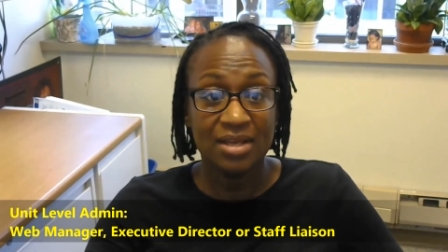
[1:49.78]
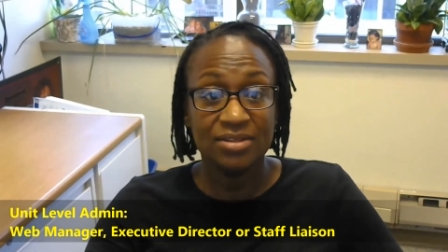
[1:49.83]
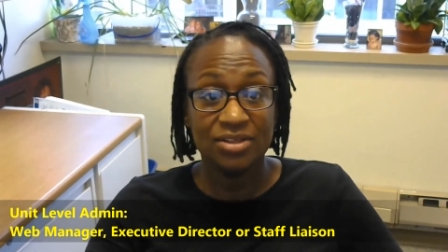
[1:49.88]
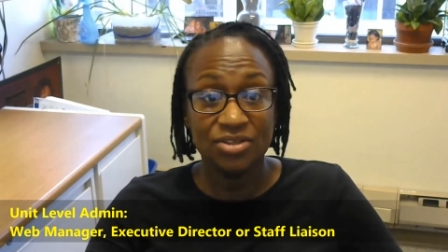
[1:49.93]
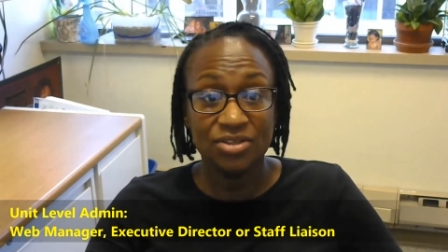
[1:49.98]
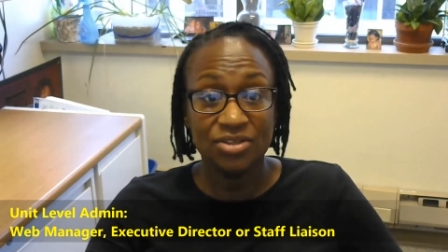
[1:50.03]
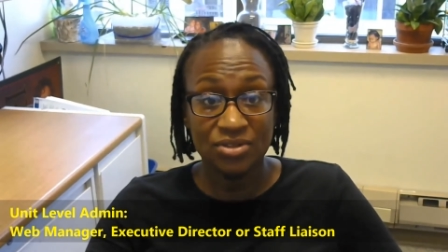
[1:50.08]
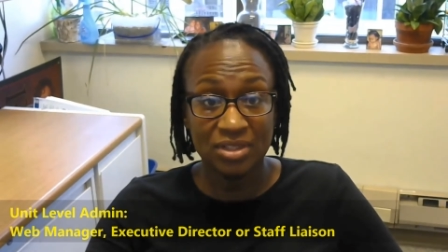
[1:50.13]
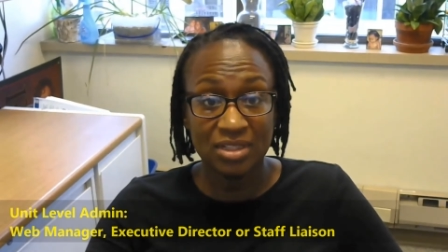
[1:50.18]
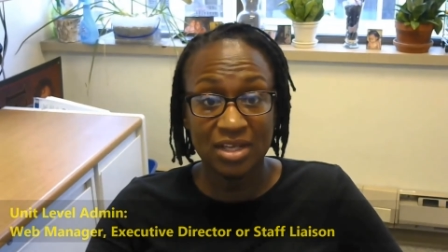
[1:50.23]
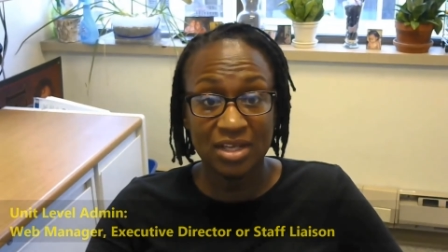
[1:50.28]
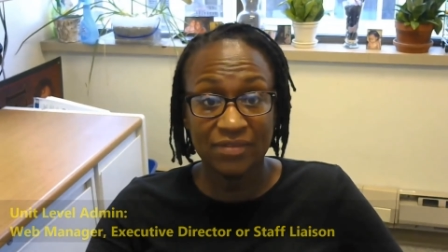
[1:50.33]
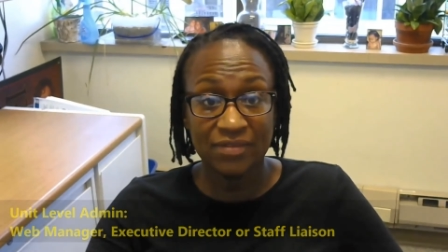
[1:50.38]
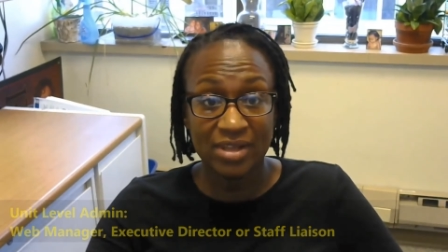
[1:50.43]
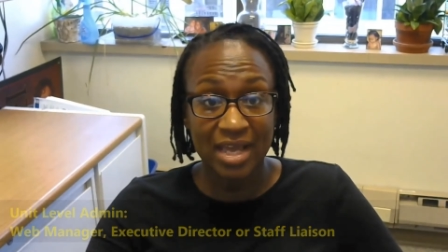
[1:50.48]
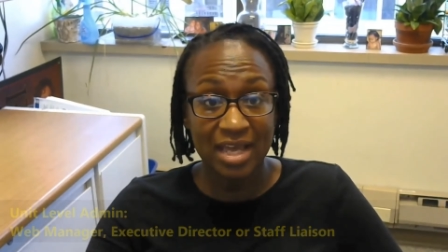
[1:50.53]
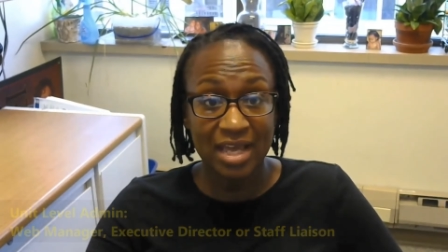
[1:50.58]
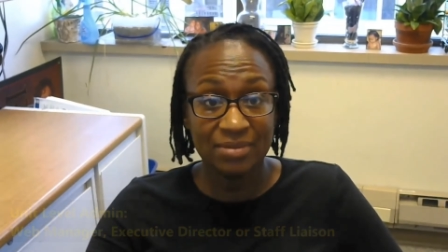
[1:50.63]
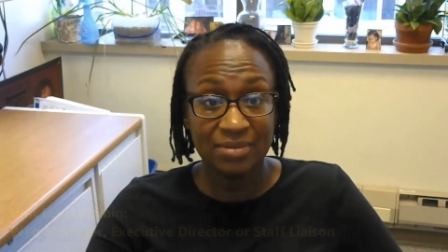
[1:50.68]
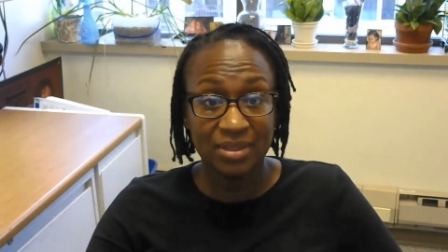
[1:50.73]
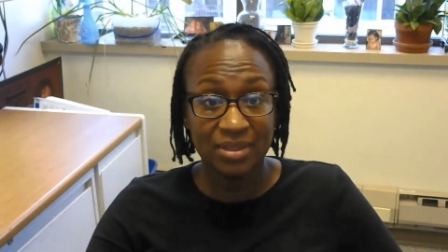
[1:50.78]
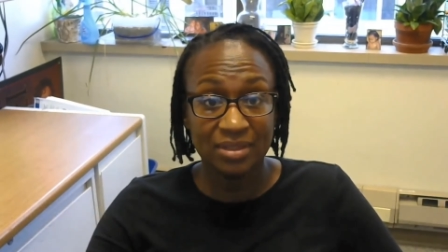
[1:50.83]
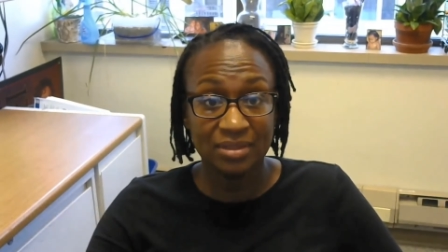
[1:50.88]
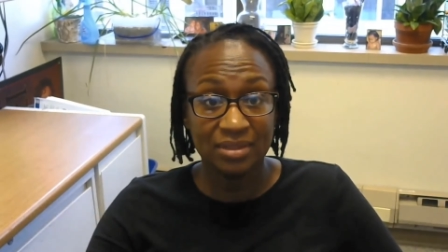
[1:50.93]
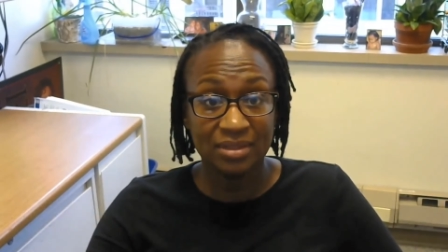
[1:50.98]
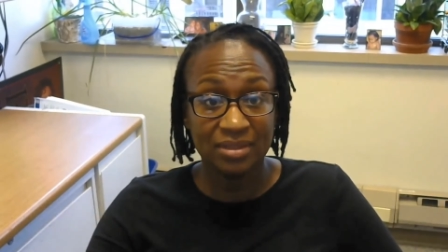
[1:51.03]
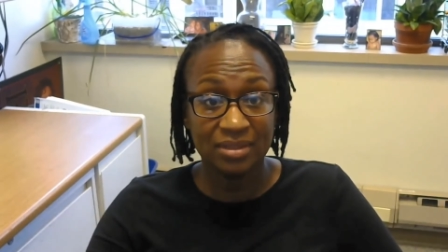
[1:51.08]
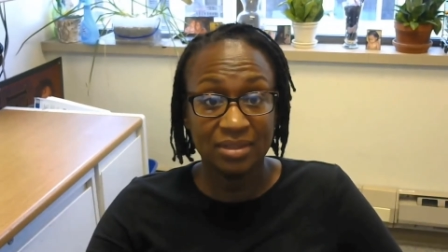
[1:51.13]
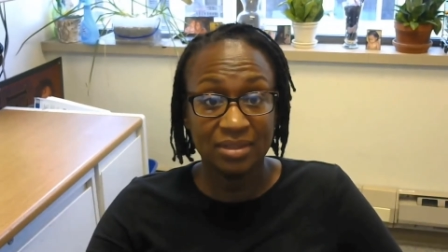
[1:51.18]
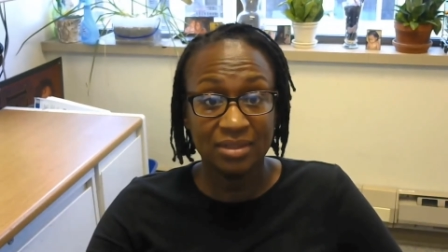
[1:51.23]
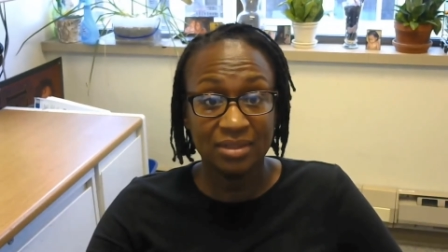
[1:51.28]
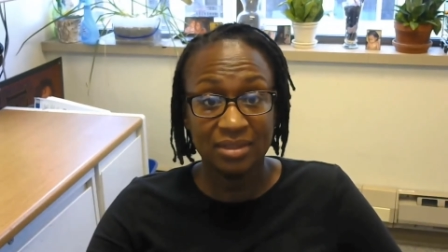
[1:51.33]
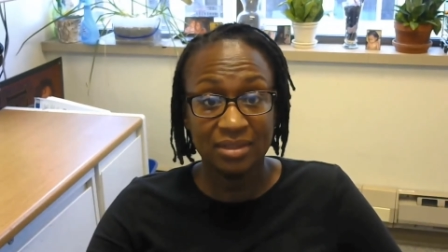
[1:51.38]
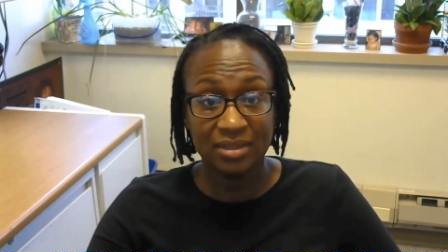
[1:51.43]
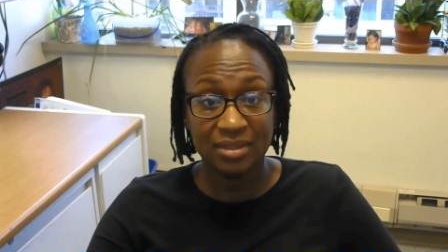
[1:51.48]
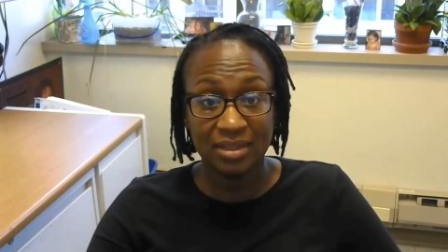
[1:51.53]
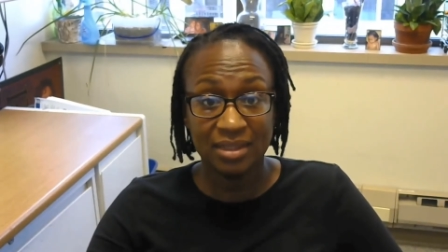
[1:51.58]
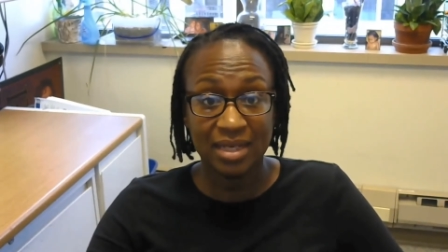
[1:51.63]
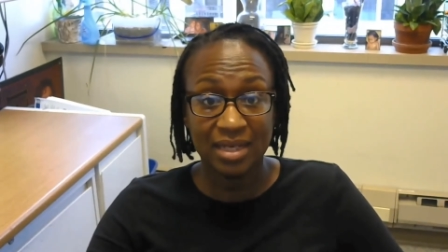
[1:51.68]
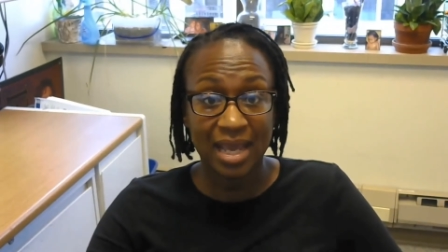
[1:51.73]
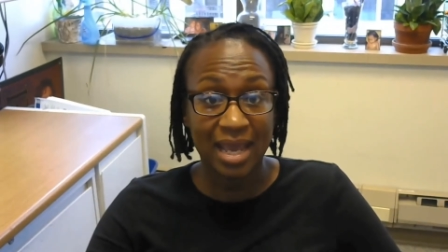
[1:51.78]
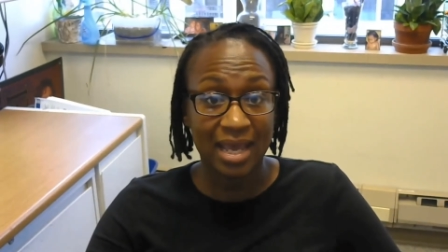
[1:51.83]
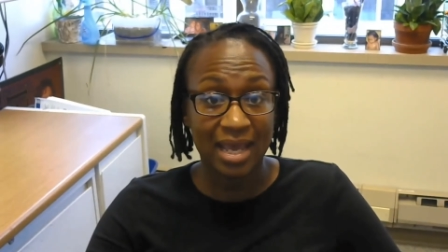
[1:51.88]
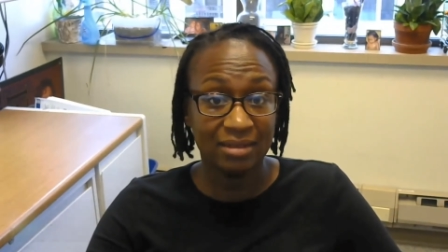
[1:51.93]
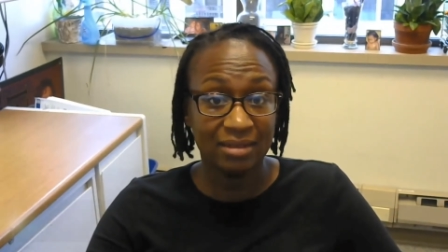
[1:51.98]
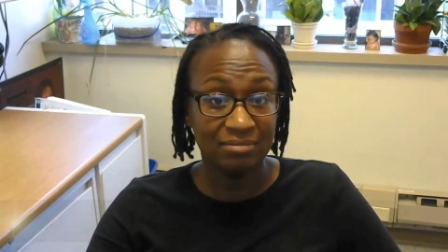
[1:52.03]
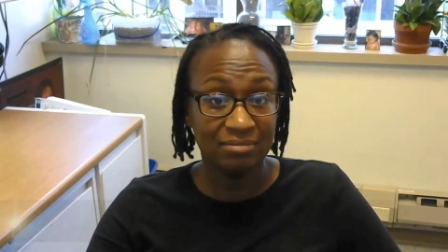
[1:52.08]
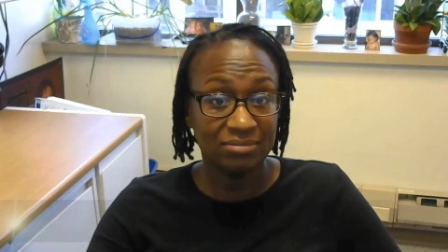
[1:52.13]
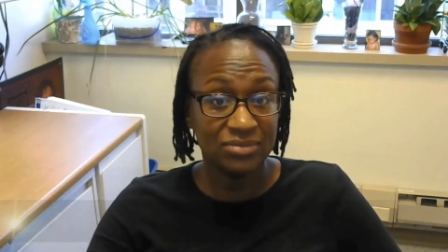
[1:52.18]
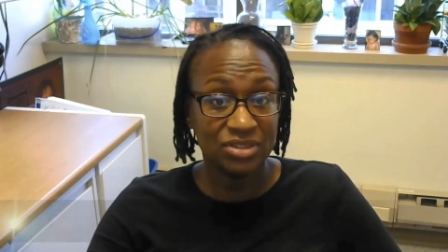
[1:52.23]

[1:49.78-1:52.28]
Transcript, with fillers: The unit-level admin can add,